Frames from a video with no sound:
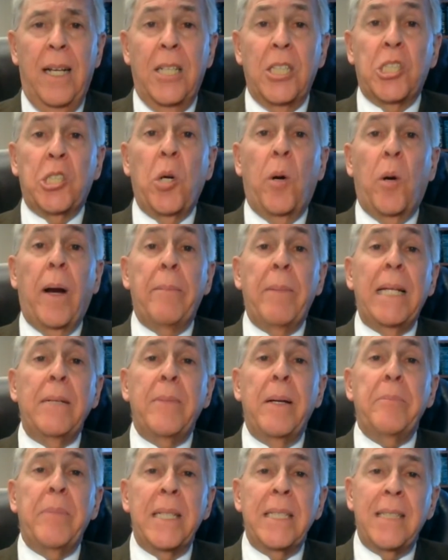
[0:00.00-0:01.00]
So I made it
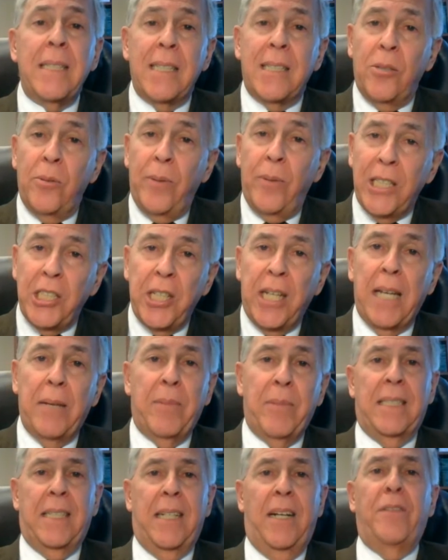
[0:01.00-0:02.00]
my business to educate
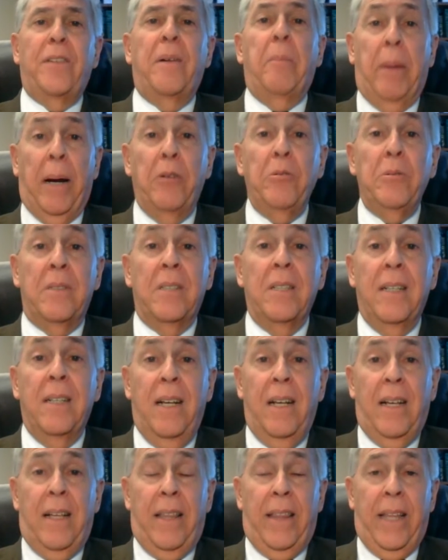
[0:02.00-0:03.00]
myself about
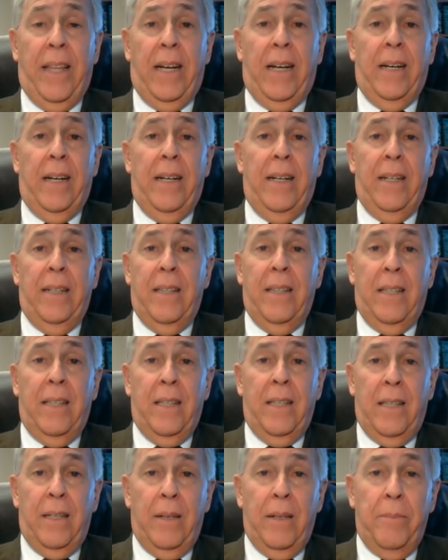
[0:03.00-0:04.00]

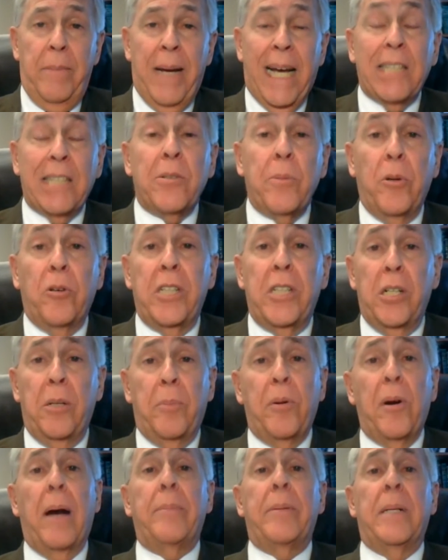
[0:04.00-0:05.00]
the matrimonial
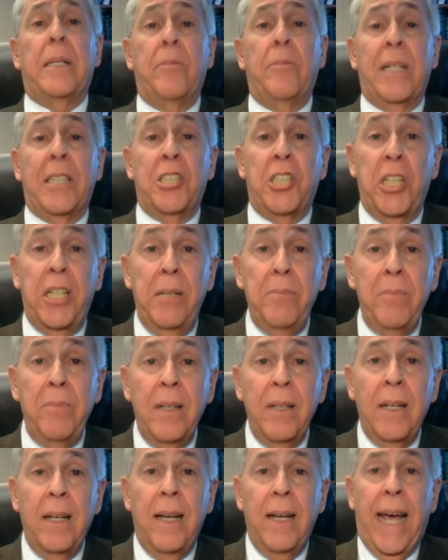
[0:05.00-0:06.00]
property regime
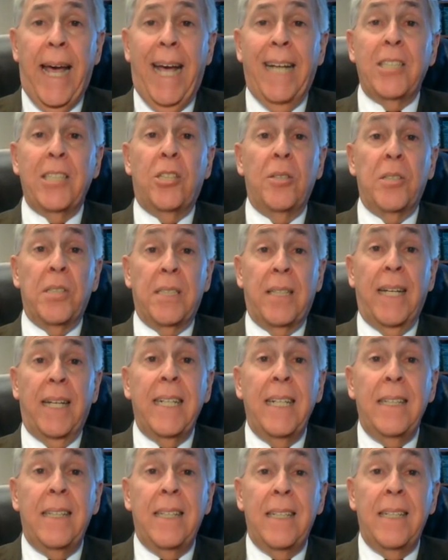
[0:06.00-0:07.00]
and to
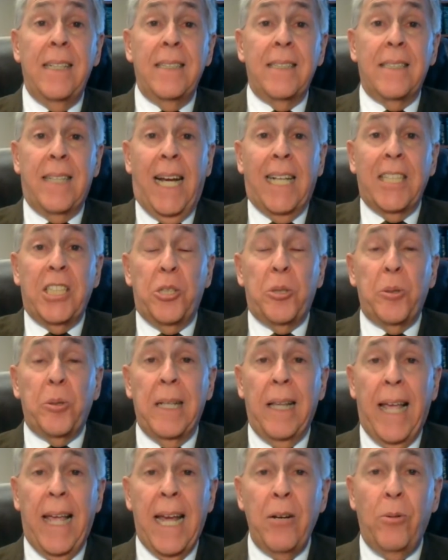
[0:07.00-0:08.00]
study the statutory
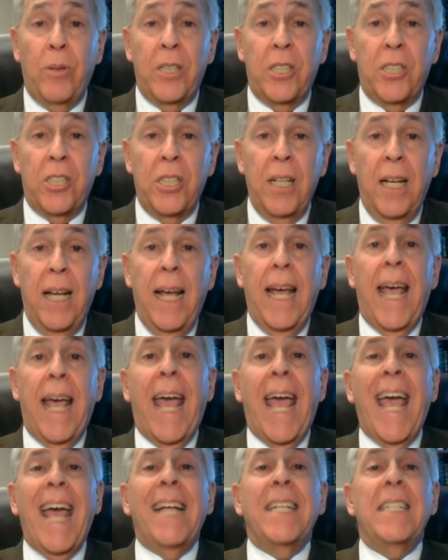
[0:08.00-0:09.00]
language.
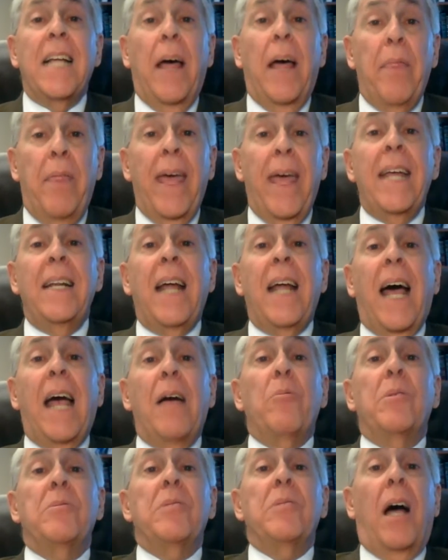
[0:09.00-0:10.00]
And then I
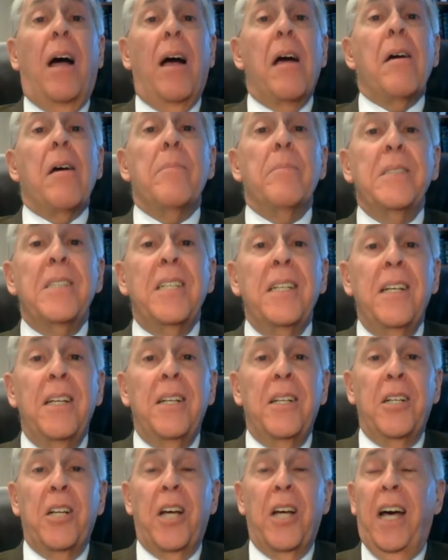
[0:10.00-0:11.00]
was armed
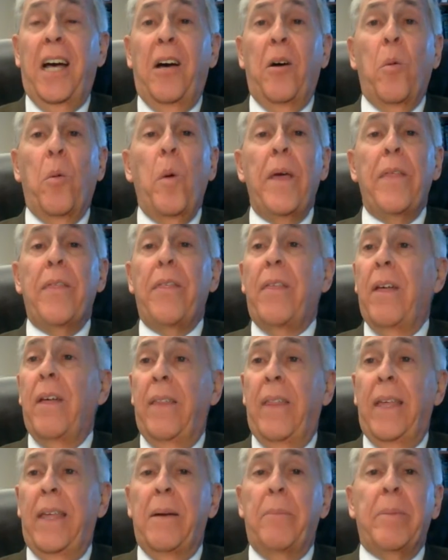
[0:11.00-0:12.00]
with
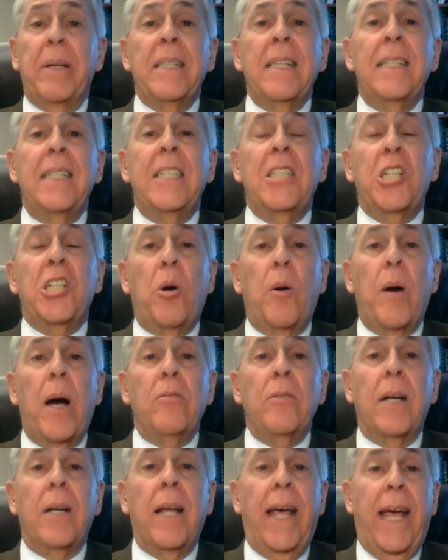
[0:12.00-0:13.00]
the ability to go
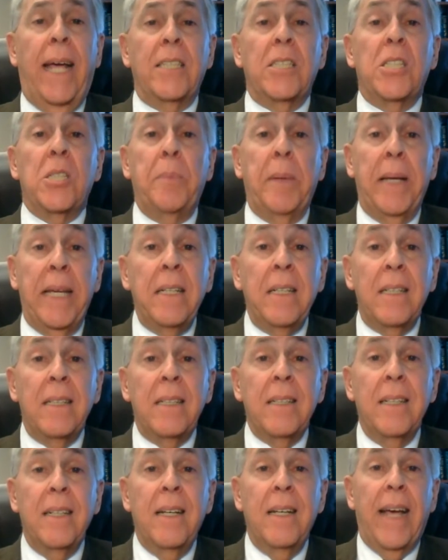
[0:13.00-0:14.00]
out and speak
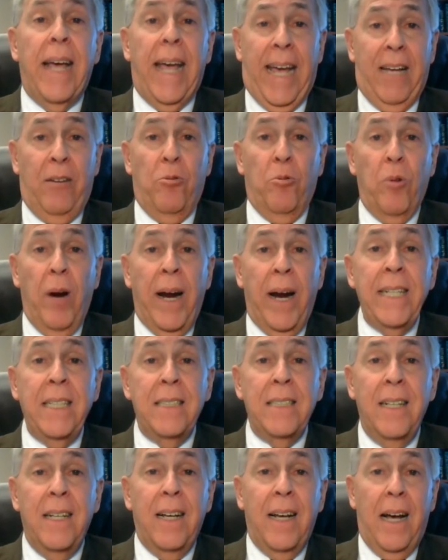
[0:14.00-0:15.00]
and
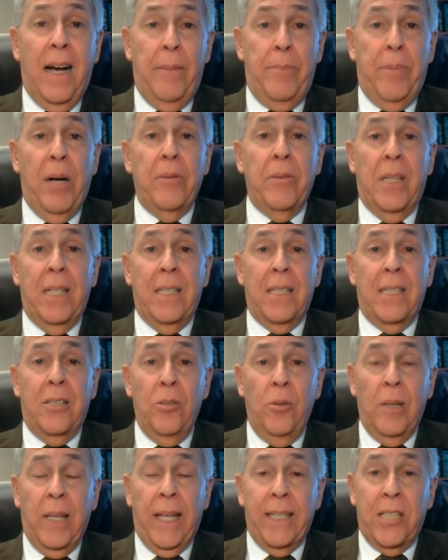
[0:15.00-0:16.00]
write about this
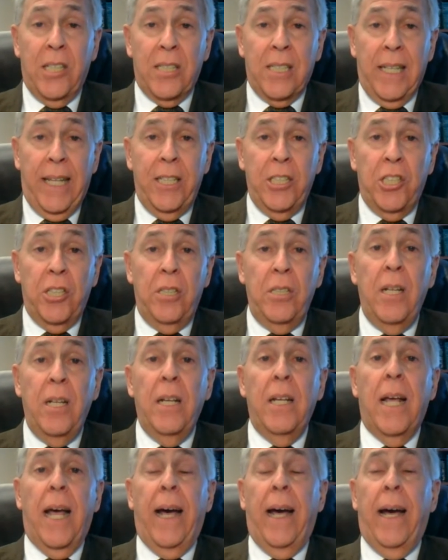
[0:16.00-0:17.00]
new legislation
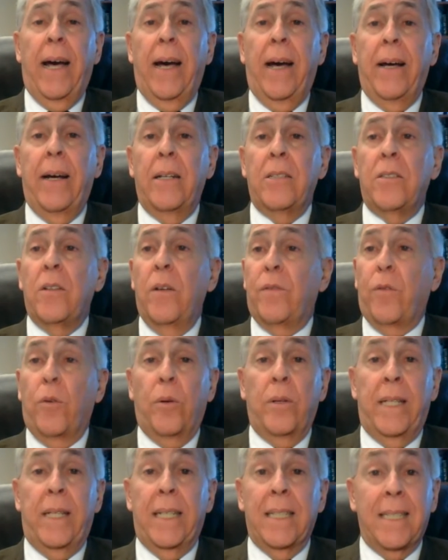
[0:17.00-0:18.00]

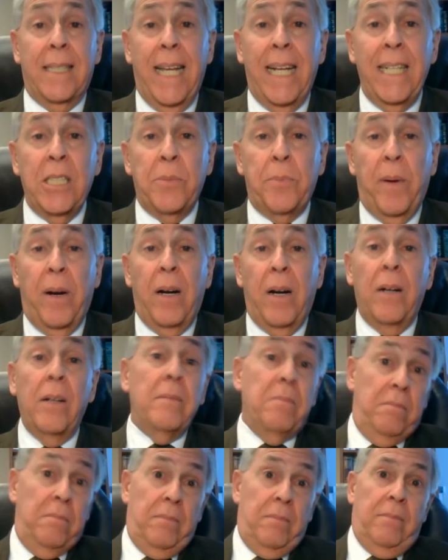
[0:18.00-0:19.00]
for the estates
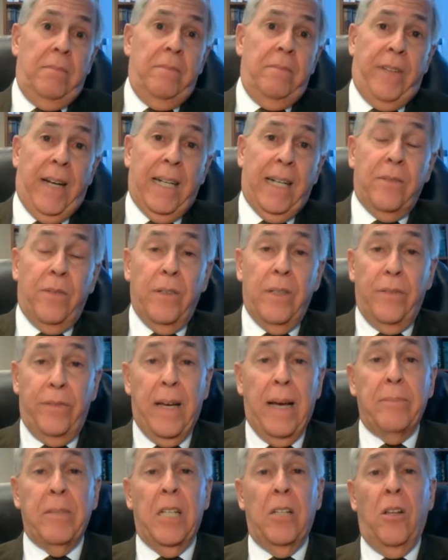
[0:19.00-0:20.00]
bar, in fact, for the
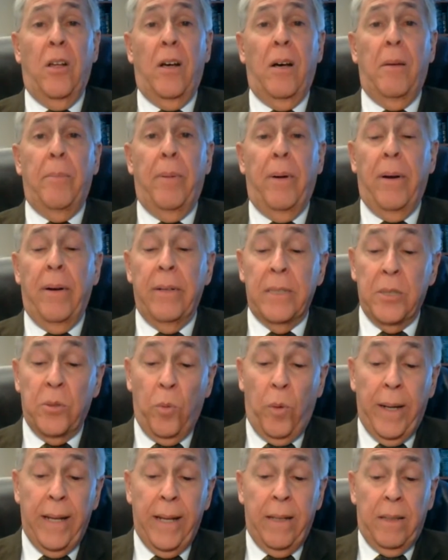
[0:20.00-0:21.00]
family law bar as
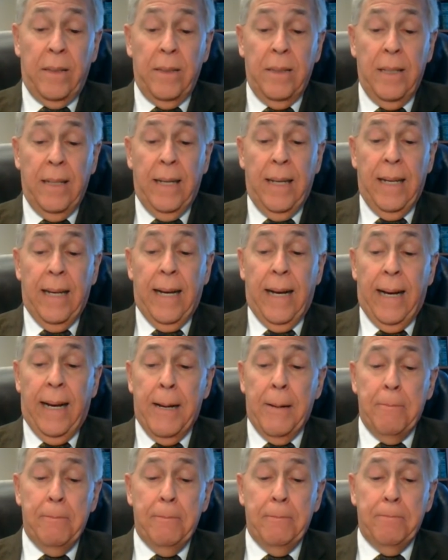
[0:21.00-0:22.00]
well.
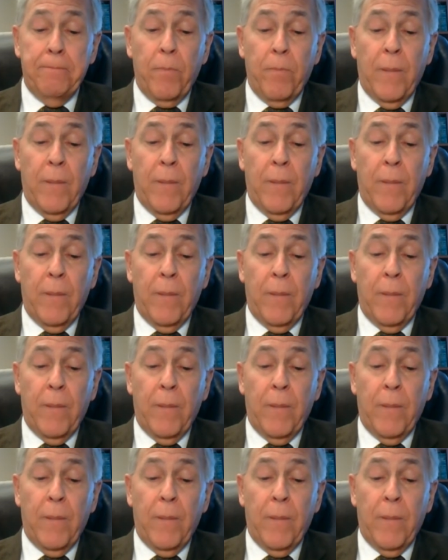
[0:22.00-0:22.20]
And